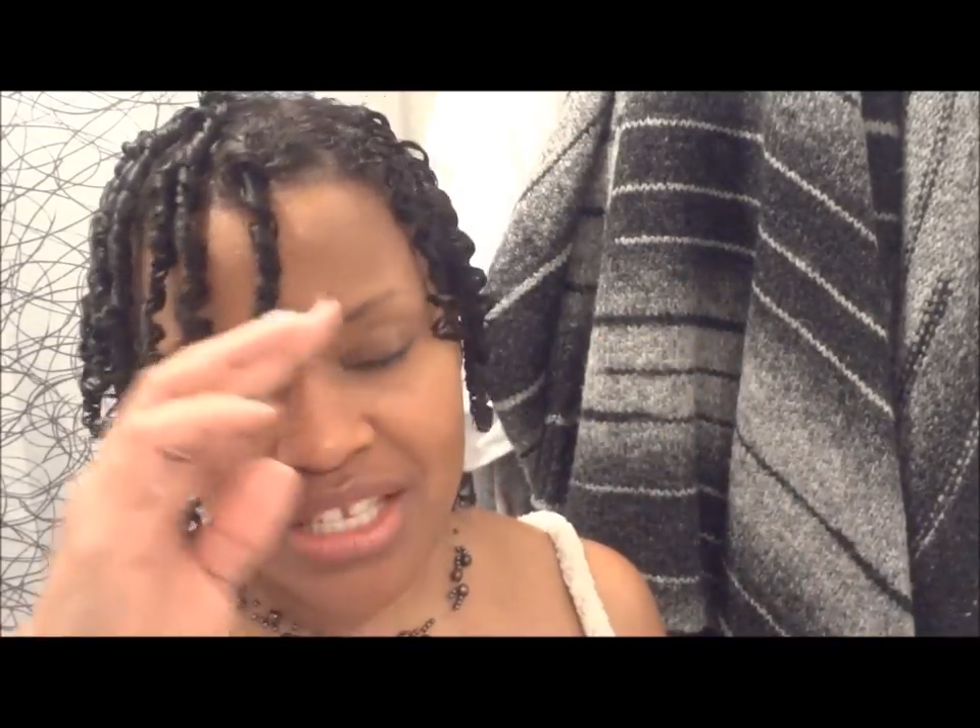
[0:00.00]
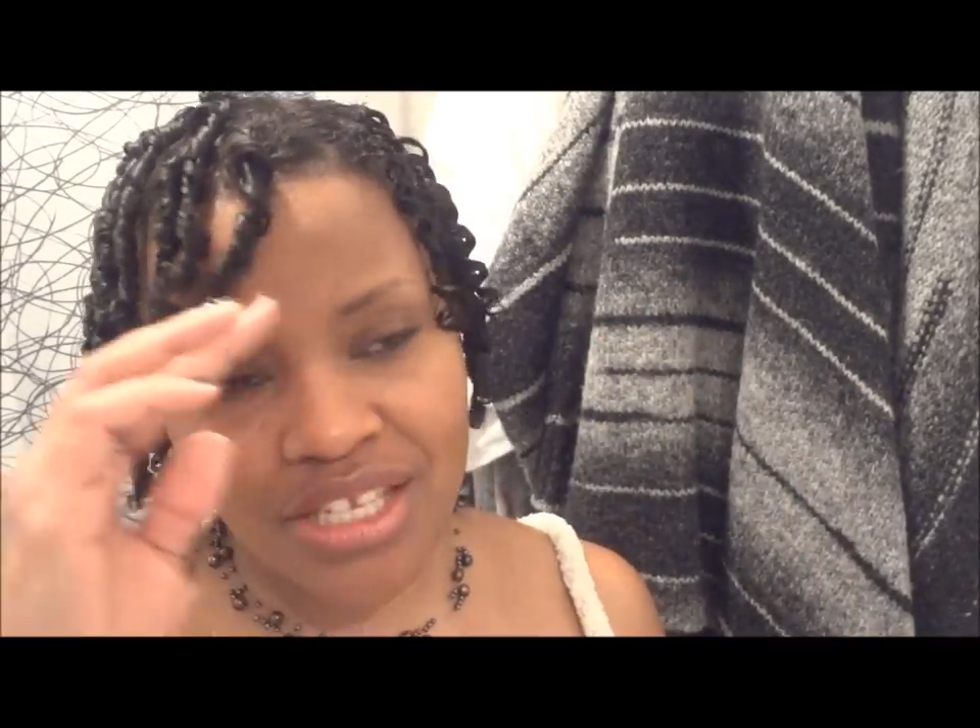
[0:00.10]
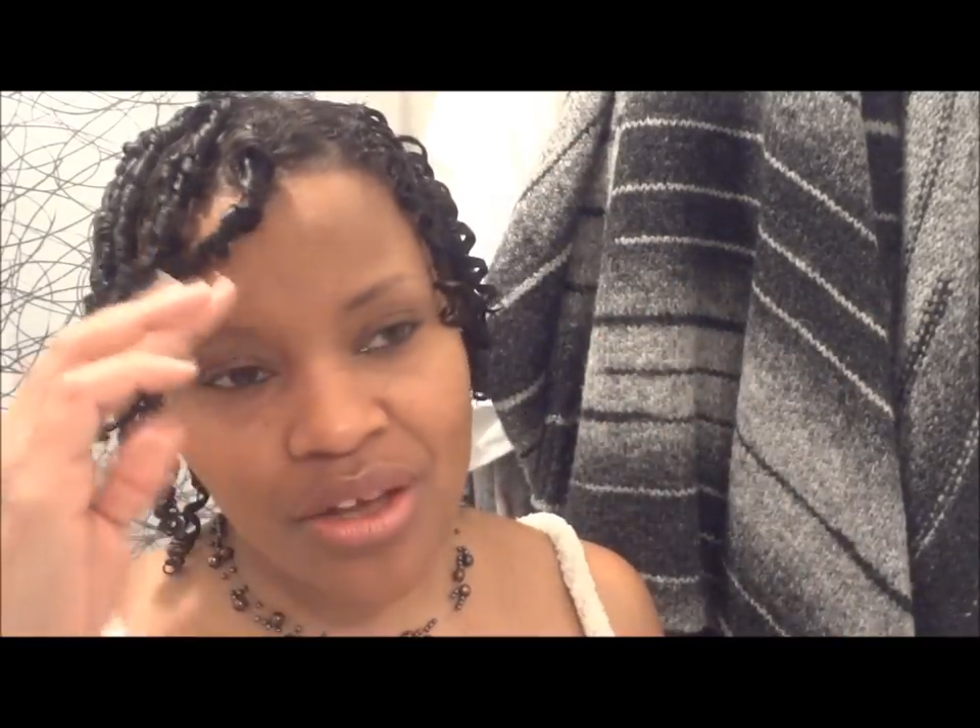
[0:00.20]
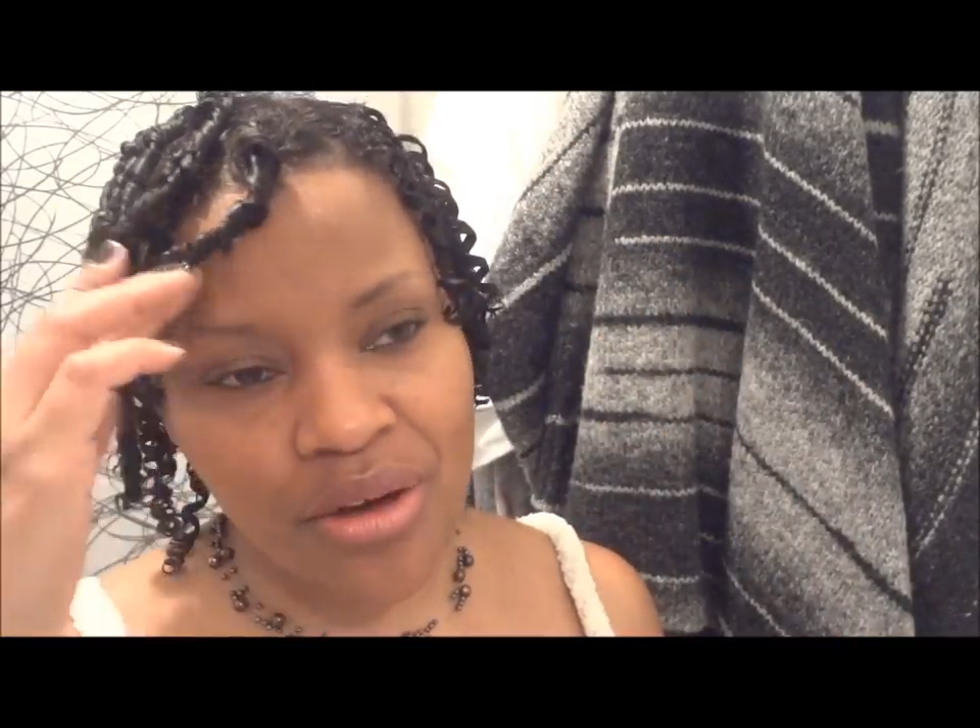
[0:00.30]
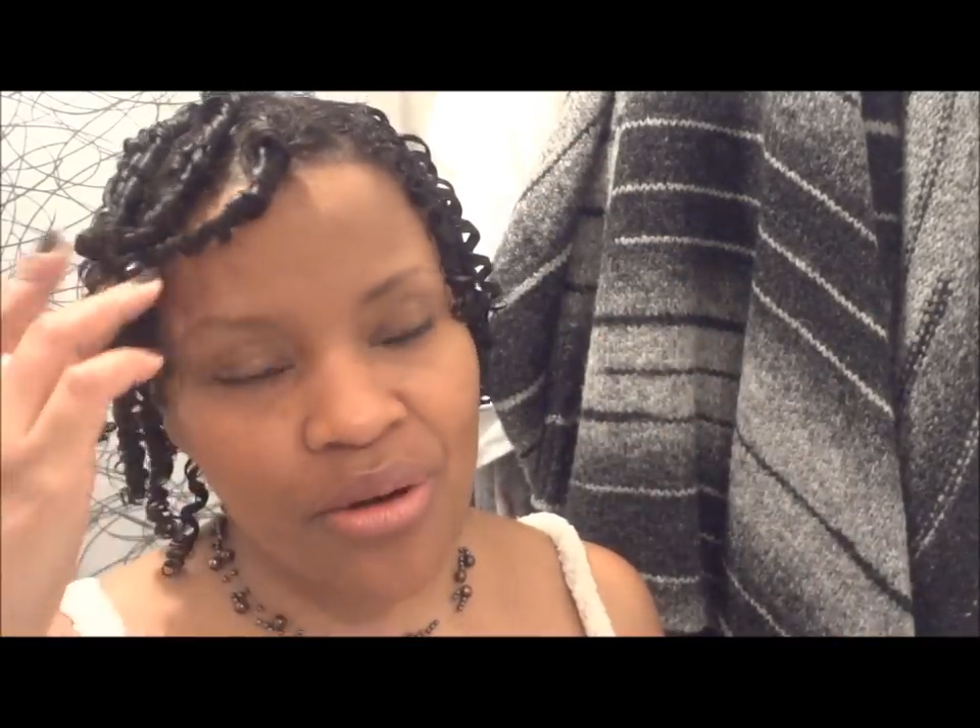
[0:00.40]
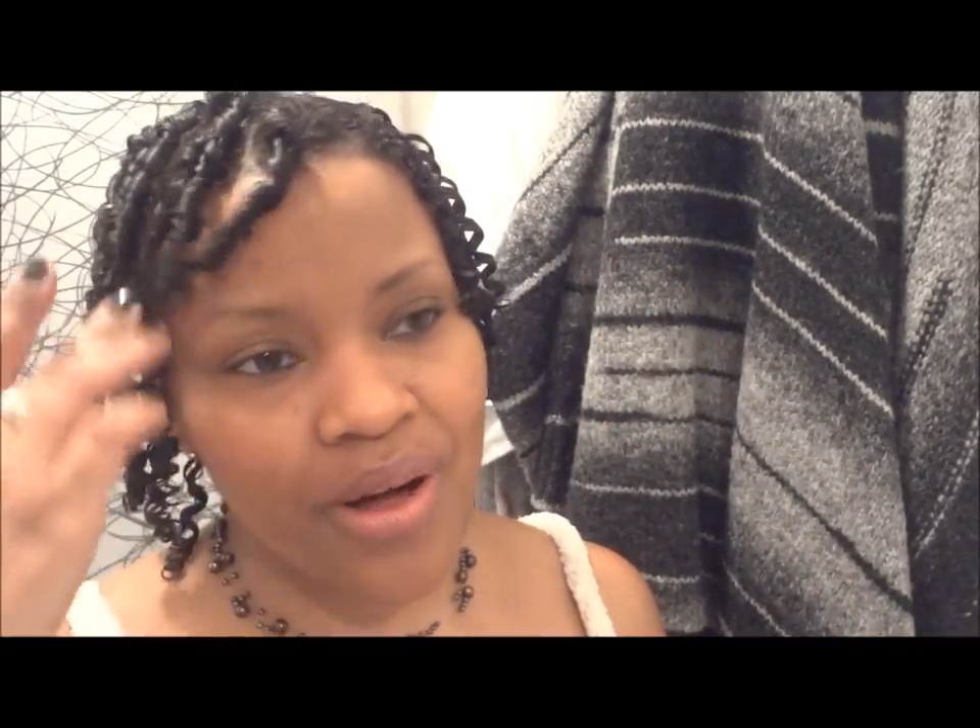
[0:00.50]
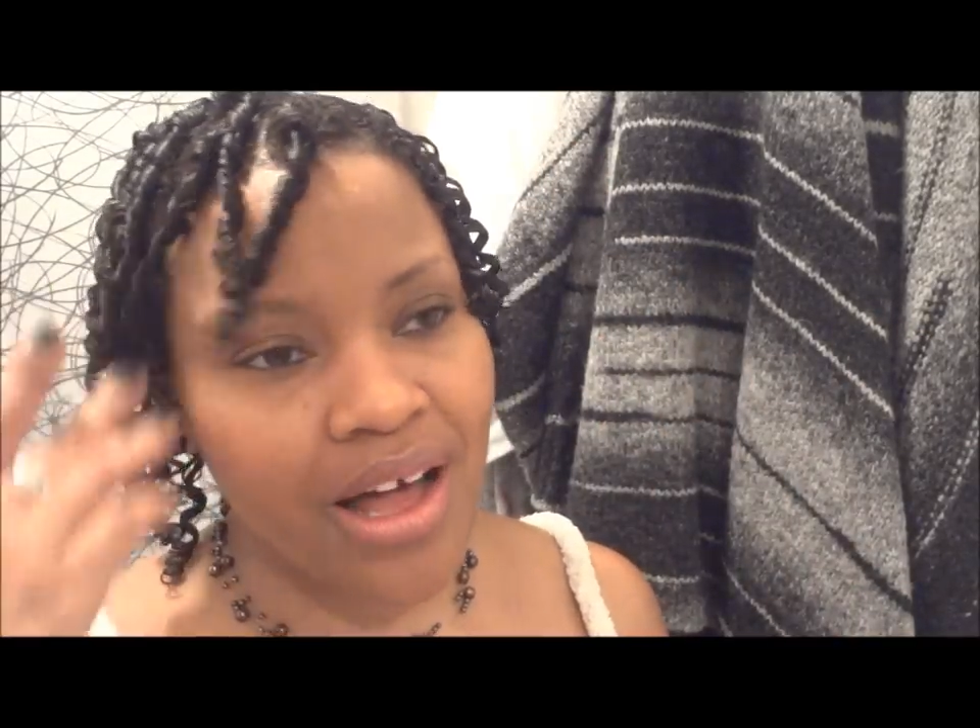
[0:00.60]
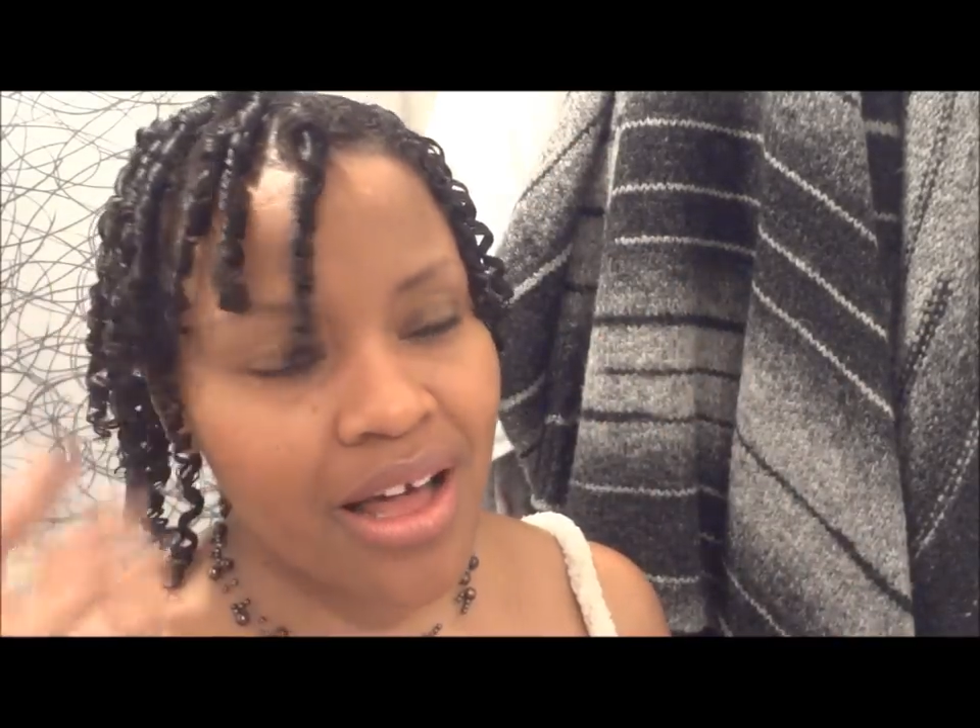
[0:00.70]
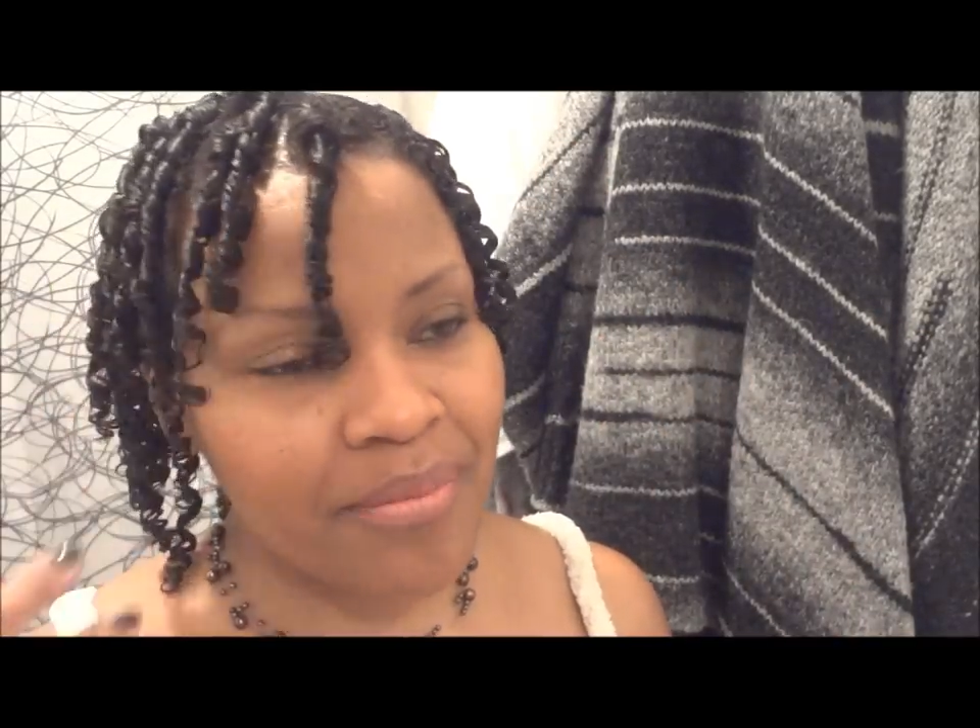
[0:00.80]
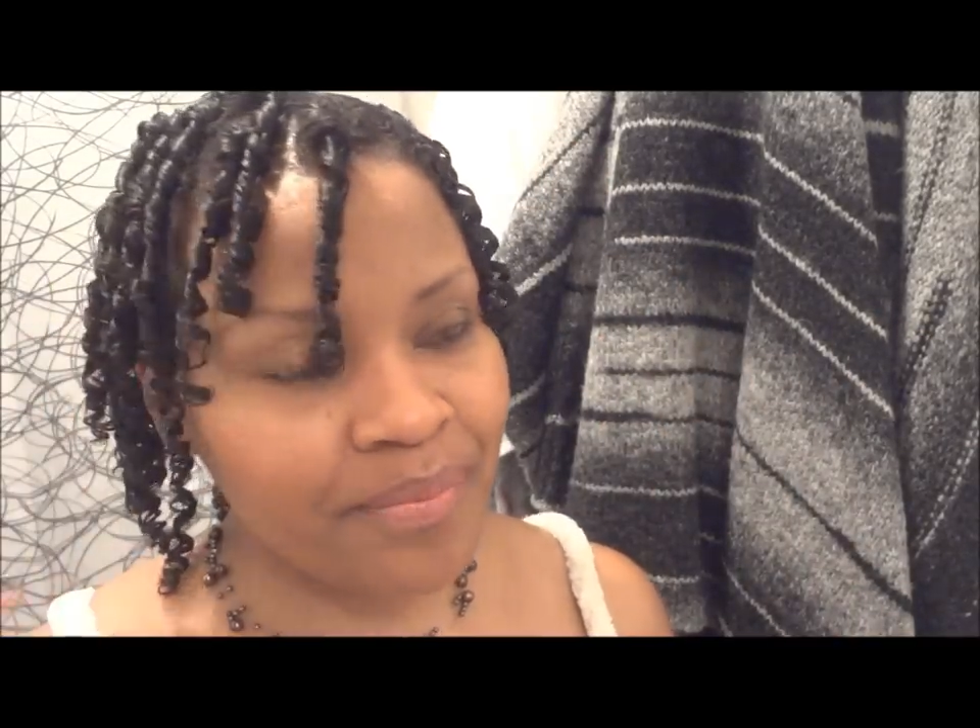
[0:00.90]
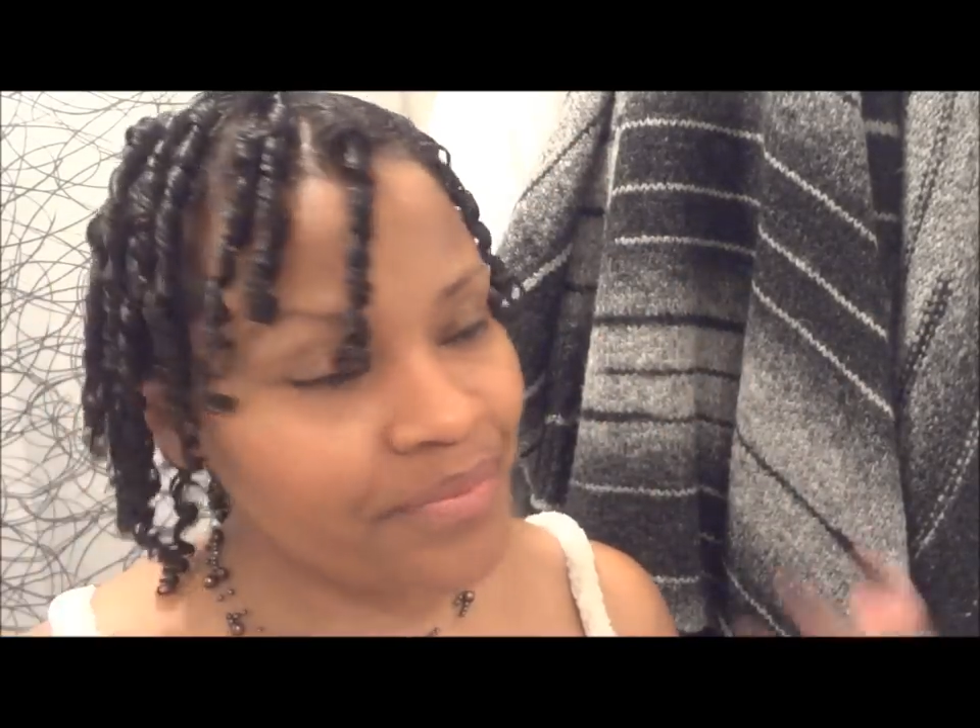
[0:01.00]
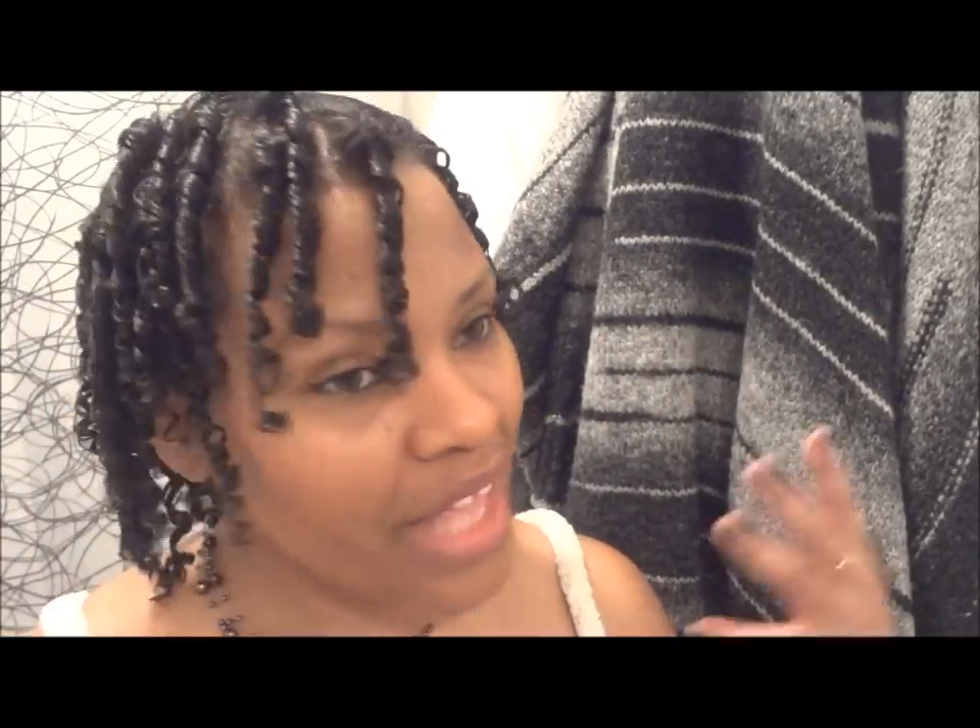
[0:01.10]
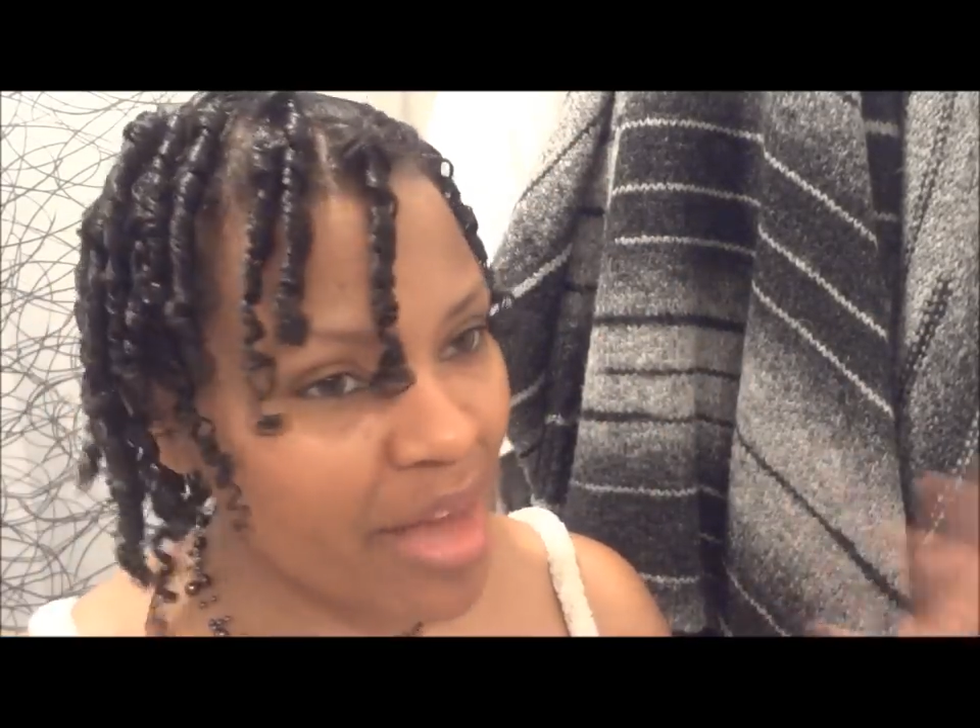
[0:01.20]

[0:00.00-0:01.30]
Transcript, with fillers: So um,